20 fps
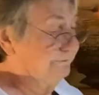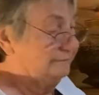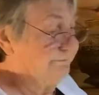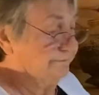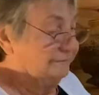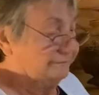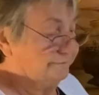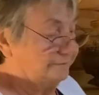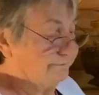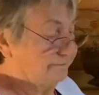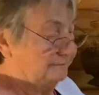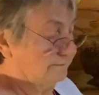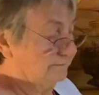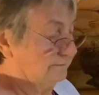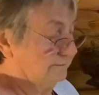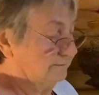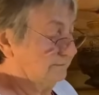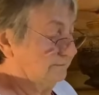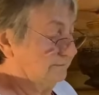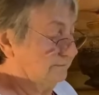
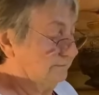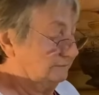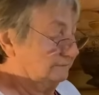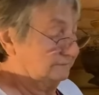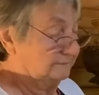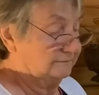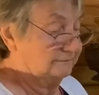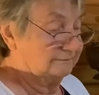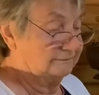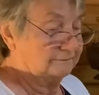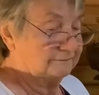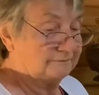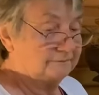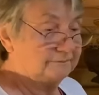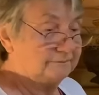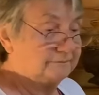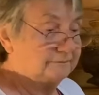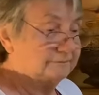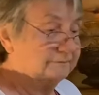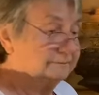
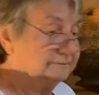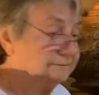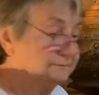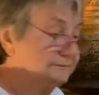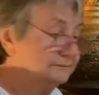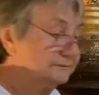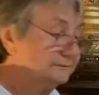No one is speaking in this clip.